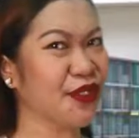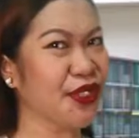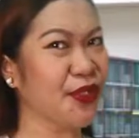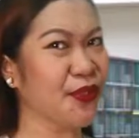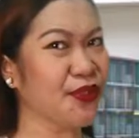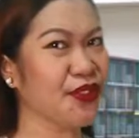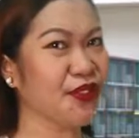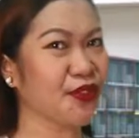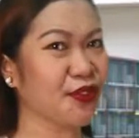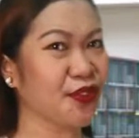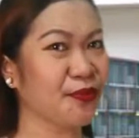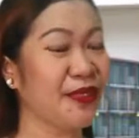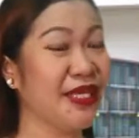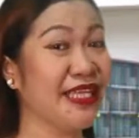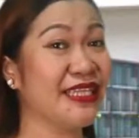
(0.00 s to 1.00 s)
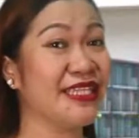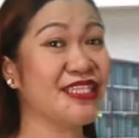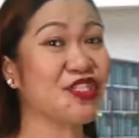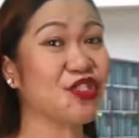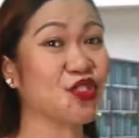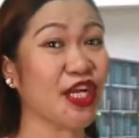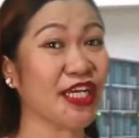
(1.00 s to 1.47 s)
for you to determine
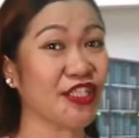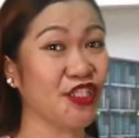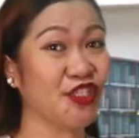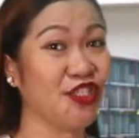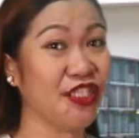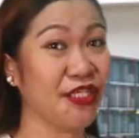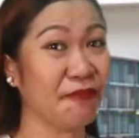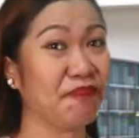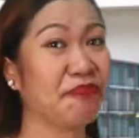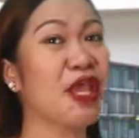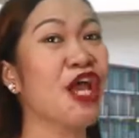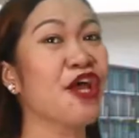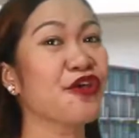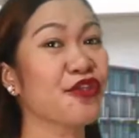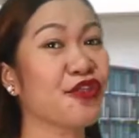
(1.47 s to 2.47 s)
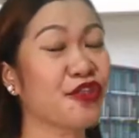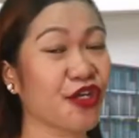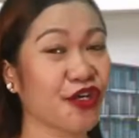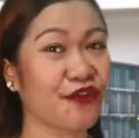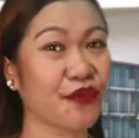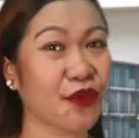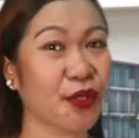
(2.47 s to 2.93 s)
the strategy.
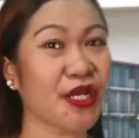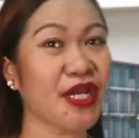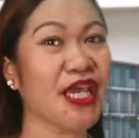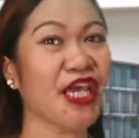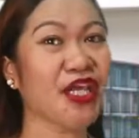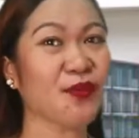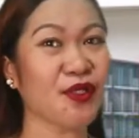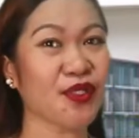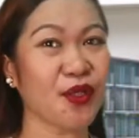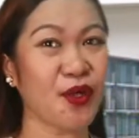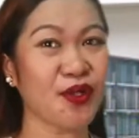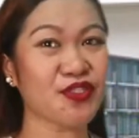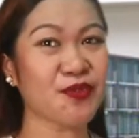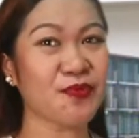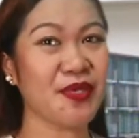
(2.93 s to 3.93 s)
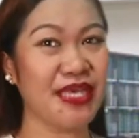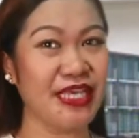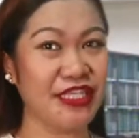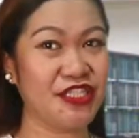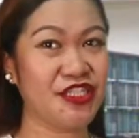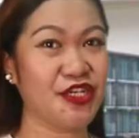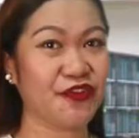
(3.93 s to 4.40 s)
Therefore, it will also be
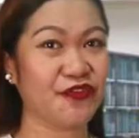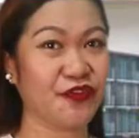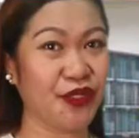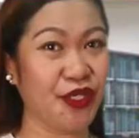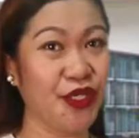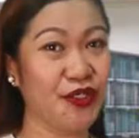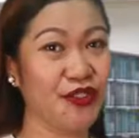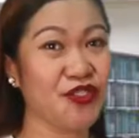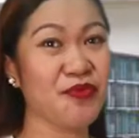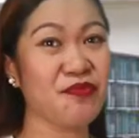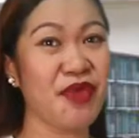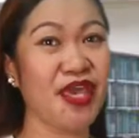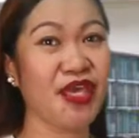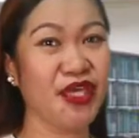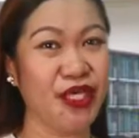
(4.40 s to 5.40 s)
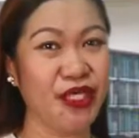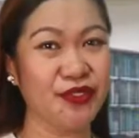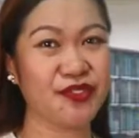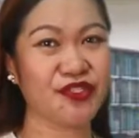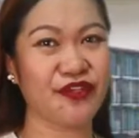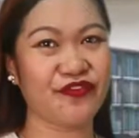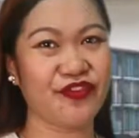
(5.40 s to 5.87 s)
easier for you to make
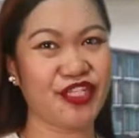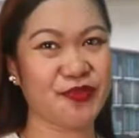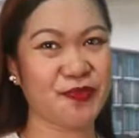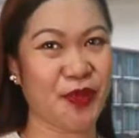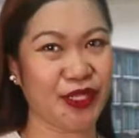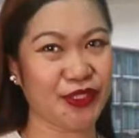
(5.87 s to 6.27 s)
use of this